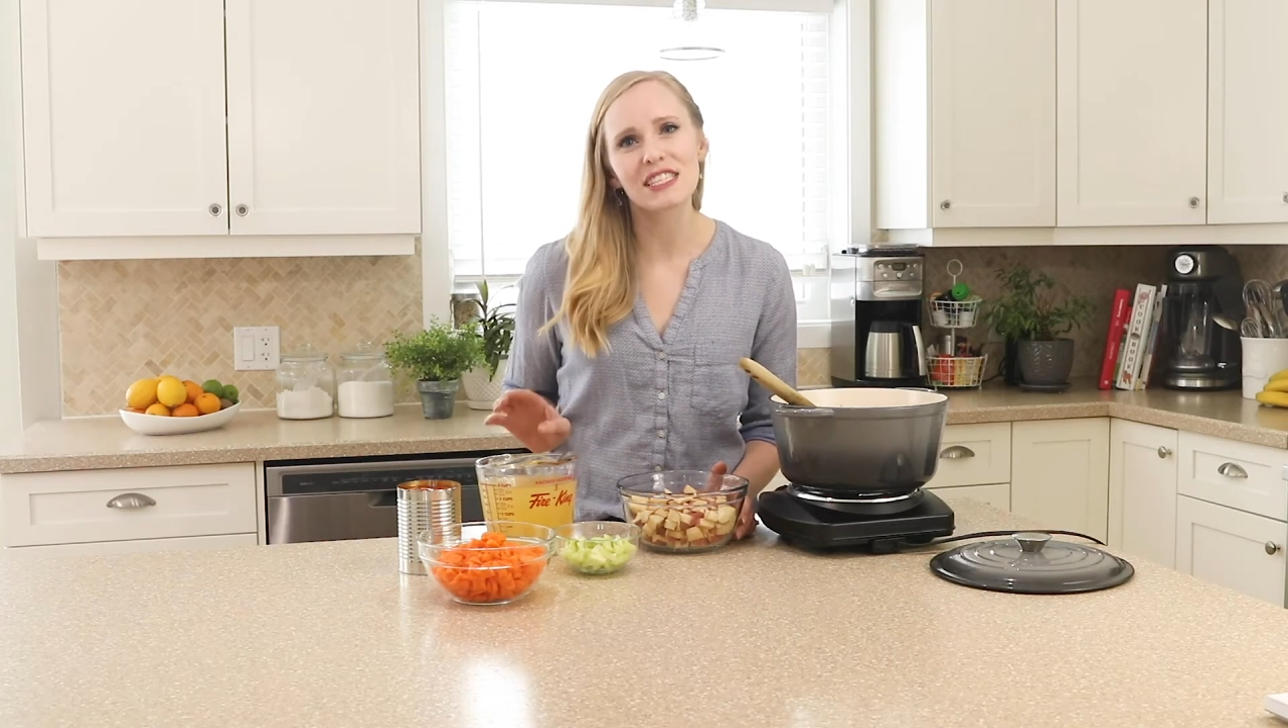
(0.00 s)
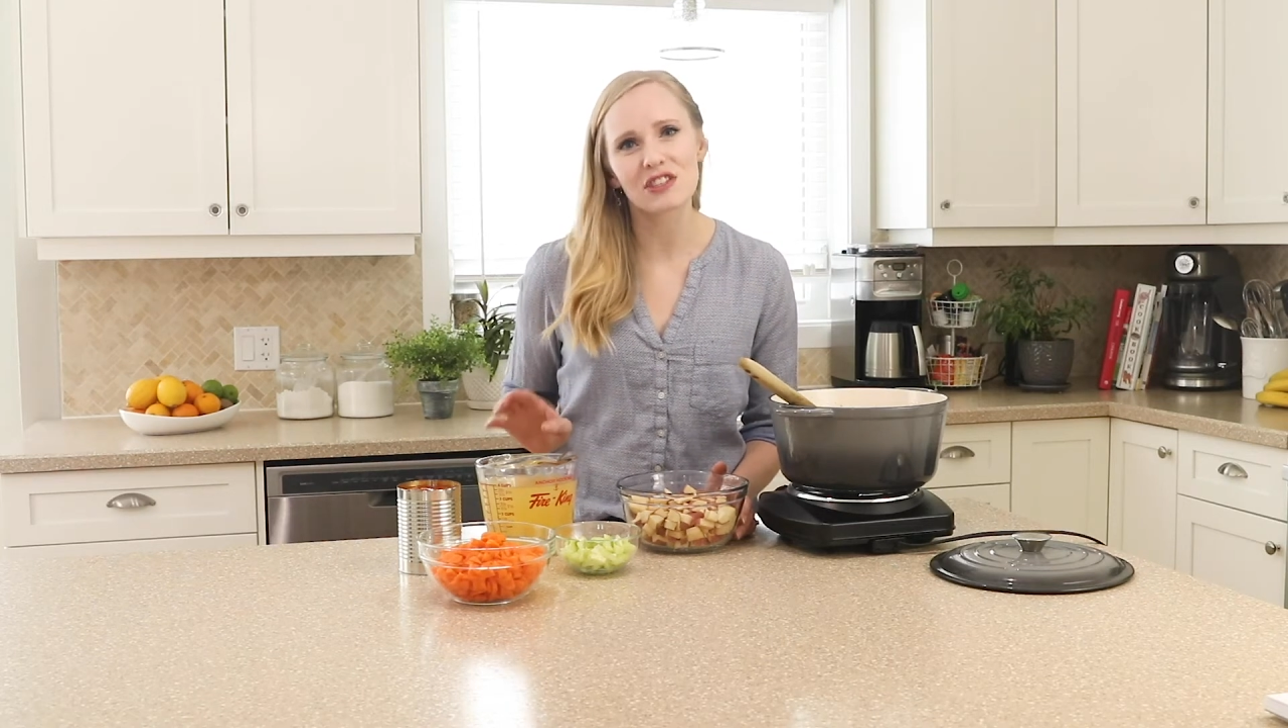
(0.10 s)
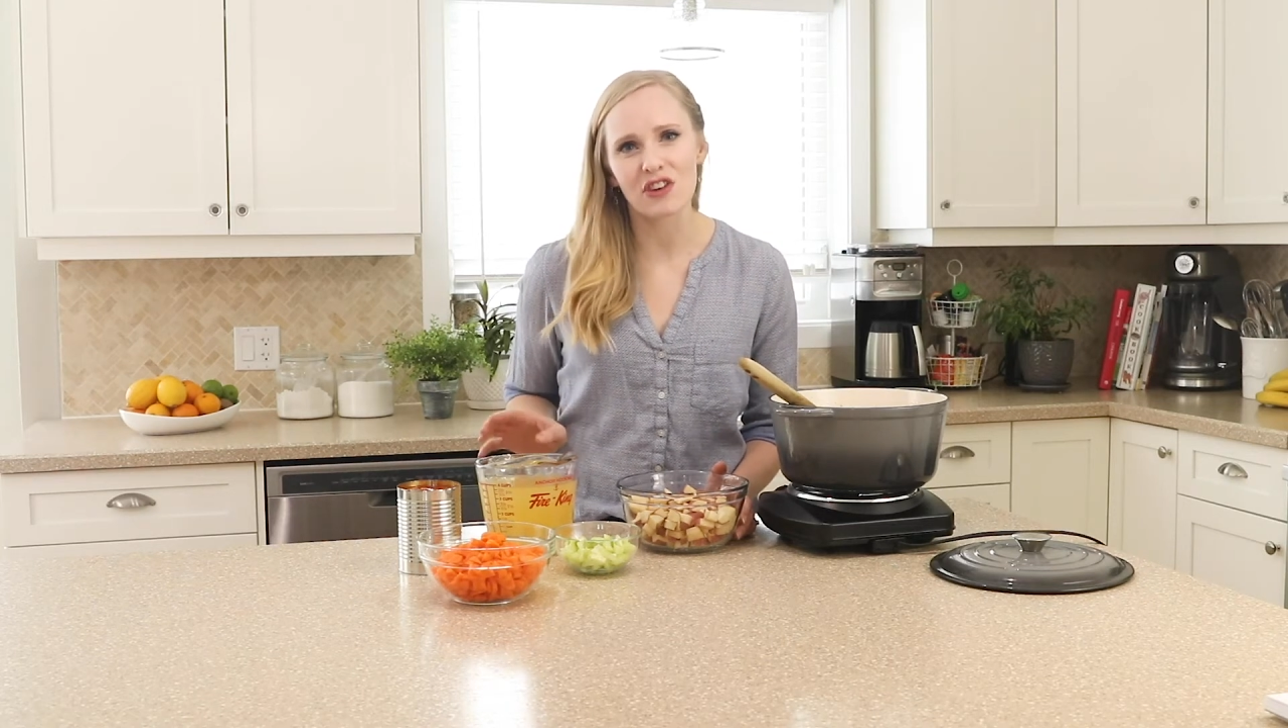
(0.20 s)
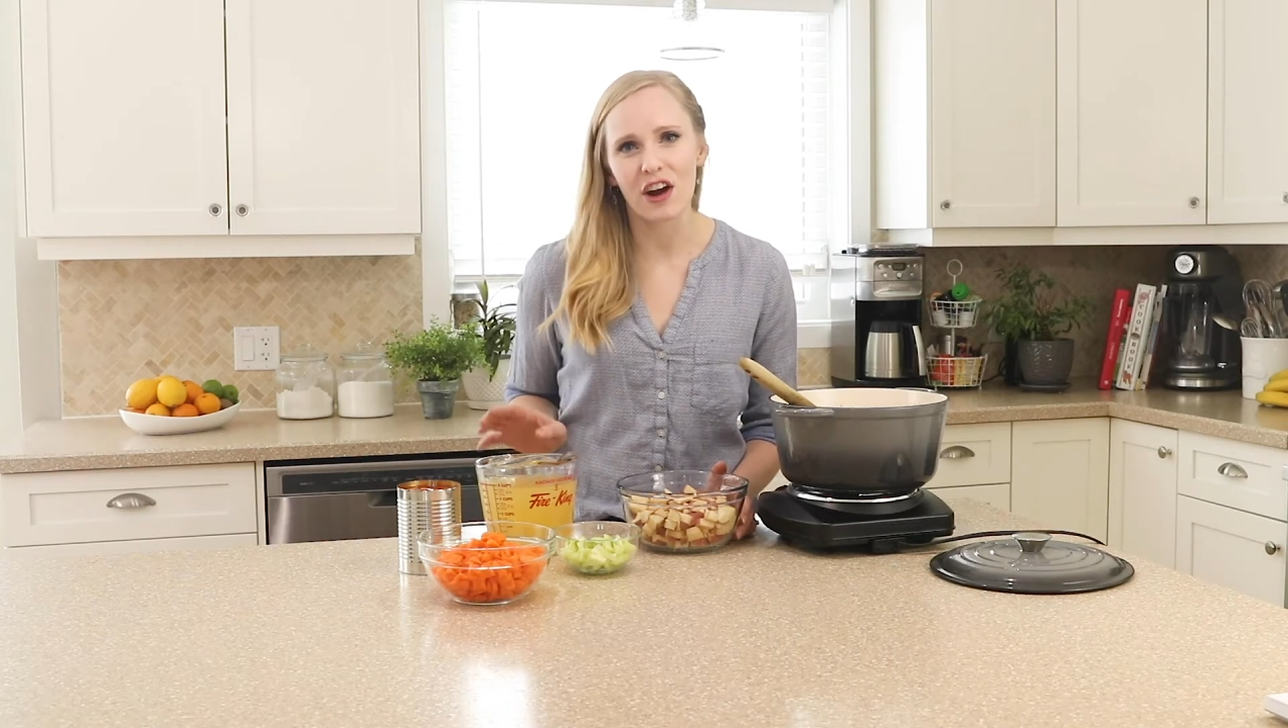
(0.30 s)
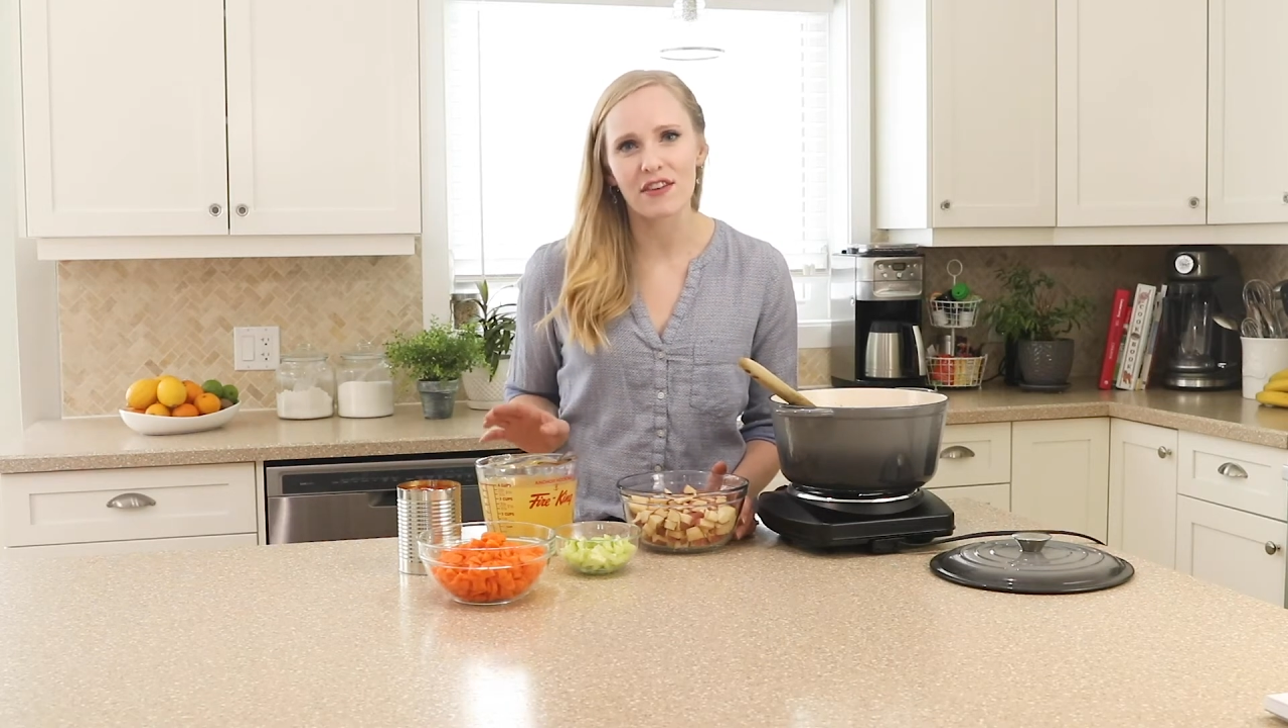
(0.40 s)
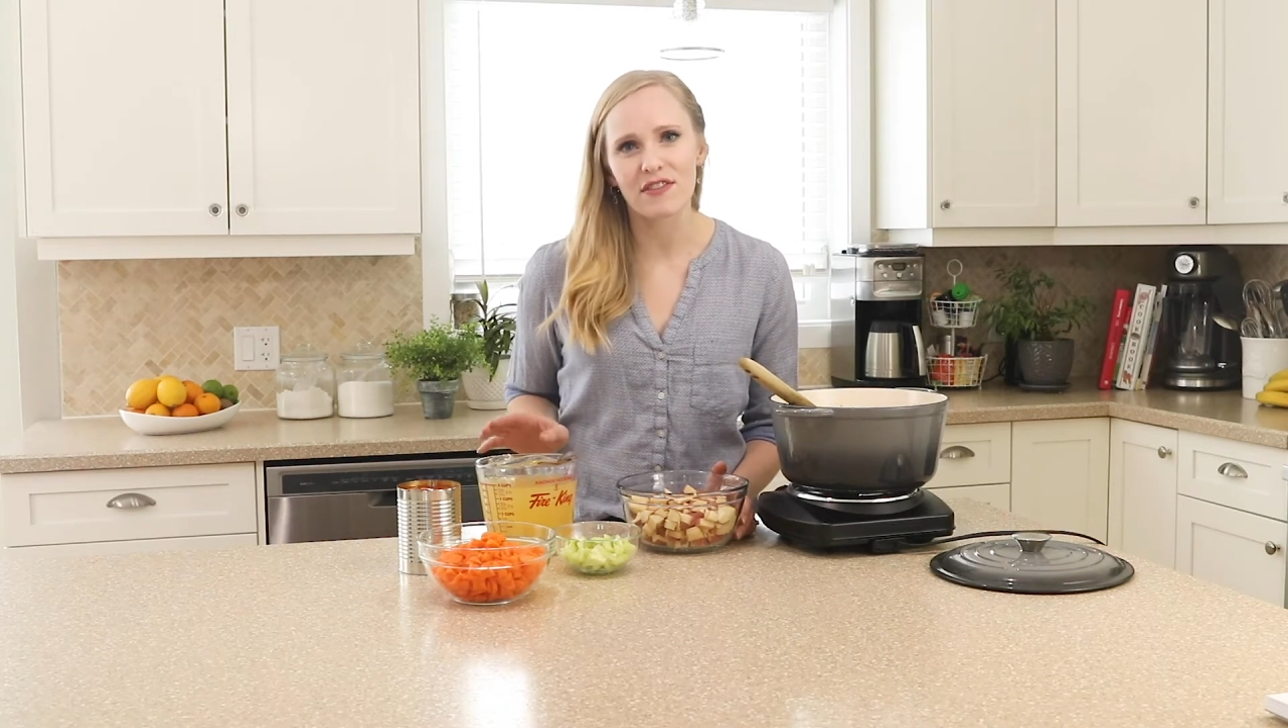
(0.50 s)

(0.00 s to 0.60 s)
strong